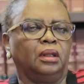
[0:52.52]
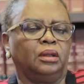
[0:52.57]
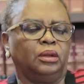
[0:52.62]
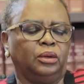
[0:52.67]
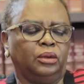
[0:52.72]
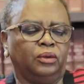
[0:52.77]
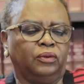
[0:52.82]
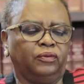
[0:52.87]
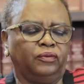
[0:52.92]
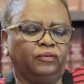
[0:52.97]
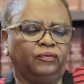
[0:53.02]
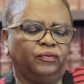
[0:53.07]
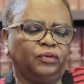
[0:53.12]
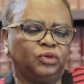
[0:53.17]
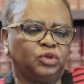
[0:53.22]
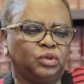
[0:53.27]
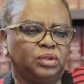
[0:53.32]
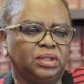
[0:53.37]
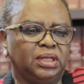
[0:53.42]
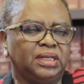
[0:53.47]
No,
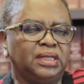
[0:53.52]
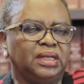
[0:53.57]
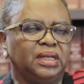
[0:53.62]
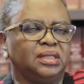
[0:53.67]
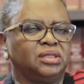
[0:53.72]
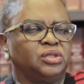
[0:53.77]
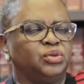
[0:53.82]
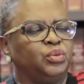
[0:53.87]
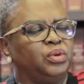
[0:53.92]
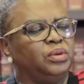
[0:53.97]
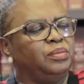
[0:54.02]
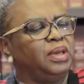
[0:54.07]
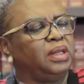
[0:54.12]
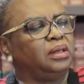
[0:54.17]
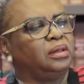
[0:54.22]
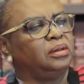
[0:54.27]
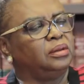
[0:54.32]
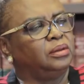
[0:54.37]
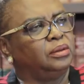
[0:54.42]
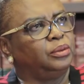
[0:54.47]
fortunately, as
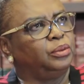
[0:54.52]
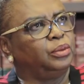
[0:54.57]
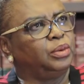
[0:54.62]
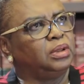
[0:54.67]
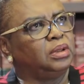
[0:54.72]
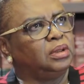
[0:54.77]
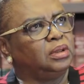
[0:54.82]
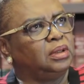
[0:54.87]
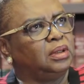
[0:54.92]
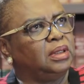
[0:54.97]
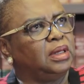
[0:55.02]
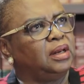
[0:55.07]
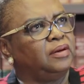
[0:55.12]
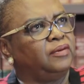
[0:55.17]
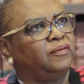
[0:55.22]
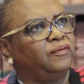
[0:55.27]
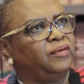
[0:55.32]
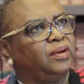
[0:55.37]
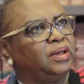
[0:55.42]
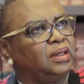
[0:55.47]
women, we
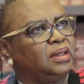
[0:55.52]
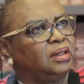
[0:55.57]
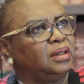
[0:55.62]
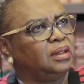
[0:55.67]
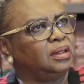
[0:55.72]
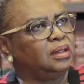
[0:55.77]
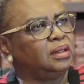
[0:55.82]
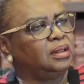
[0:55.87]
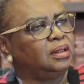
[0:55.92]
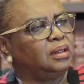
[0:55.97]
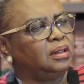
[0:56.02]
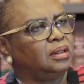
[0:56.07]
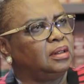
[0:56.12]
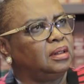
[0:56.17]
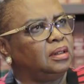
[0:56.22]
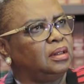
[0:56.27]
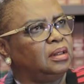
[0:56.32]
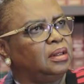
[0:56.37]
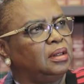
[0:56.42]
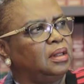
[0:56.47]
learn
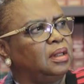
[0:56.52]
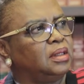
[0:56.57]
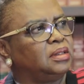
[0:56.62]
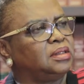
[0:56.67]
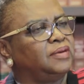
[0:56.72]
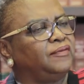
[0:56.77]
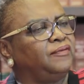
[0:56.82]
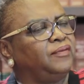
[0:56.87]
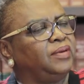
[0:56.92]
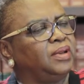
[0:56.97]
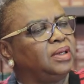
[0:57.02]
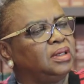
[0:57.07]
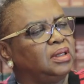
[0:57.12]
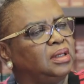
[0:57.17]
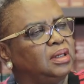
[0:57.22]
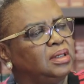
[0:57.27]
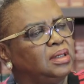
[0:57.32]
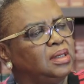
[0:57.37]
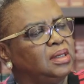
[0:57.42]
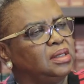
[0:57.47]
at a very
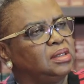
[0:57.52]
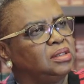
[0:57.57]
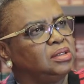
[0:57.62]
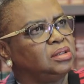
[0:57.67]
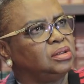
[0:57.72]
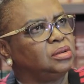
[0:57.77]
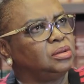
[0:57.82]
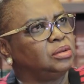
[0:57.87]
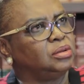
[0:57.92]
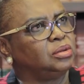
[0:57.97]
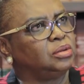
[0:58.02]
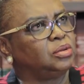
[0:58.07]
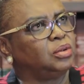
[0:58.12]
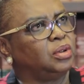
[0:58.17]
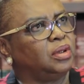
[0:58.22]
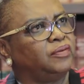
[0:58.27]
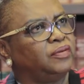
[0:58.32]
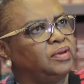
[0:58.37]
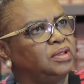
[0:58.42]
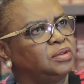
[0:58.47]
early age to
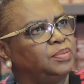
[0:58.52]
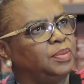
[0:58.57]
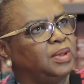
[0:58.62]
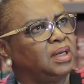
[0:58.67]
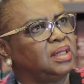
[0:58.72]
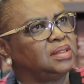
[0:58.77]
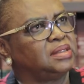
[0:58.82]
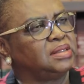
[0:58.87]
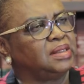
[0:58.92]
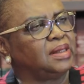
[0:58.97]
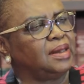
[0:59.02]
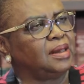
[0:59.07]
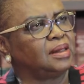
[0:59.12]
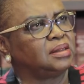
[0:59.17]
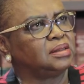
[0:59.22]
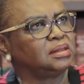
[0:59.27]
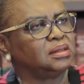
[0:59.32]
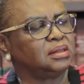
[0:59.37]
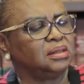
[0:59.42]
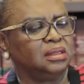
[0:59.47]
have this balancing
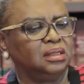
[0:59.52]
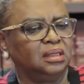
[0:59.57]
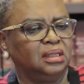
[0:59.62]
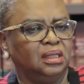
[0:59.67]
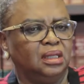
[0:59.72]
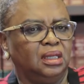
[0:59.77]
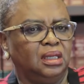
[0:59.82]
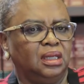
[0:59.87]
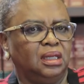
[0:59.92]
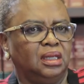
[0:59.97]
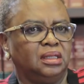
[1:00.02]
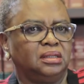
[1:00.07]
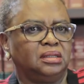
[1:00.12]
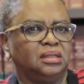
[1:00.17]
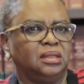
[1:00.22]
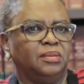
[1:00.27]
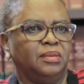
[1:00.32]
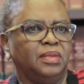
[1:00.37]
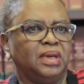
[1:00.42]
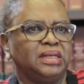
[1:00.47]
act. And
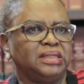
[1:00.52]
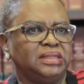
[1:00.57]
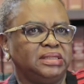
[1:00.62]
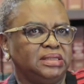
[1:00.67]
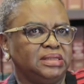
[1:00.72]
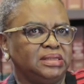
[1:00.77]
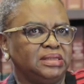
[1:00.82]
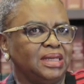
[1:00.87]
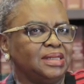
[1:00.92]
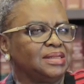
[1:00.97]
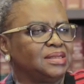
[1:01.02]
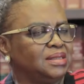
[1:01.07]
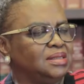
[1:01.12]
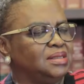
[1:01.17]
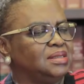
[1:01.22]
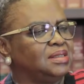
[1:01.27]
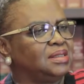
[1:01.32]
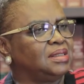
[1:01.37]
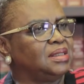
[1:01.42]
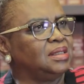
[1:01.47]
the
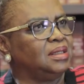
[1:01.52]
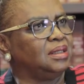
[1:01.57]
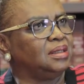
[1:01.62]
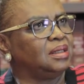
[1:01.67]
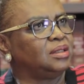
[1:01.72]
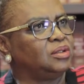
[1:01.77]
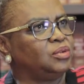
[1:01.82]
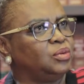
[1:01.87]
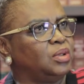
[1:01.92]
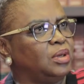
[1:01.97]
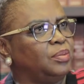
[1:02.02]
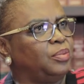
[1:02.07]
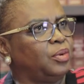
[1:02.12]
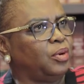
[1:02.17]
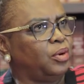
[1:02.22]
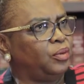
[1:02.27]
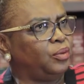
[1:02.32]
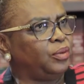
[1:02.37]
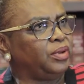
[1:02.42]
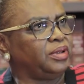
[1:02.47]
multitasking skill that we are
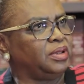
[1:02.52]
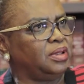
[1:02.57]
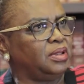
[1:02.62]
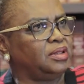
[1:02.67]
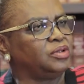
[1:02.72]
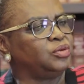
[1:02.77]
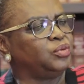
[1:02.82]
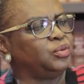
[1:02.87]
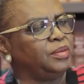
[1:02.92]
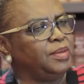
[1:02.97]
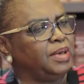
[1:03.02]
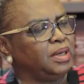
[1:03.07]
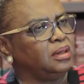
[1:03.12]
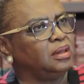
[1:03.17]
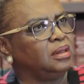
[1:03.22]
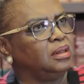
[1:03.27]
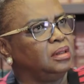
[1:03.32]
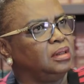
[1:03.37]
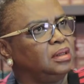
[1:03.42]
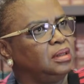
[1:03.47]
born with as women
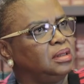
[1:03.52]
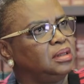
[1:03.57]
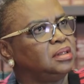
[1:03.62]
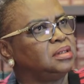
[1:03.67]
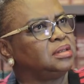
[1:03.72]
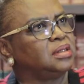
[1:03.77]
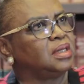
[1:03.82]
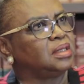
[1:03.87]
is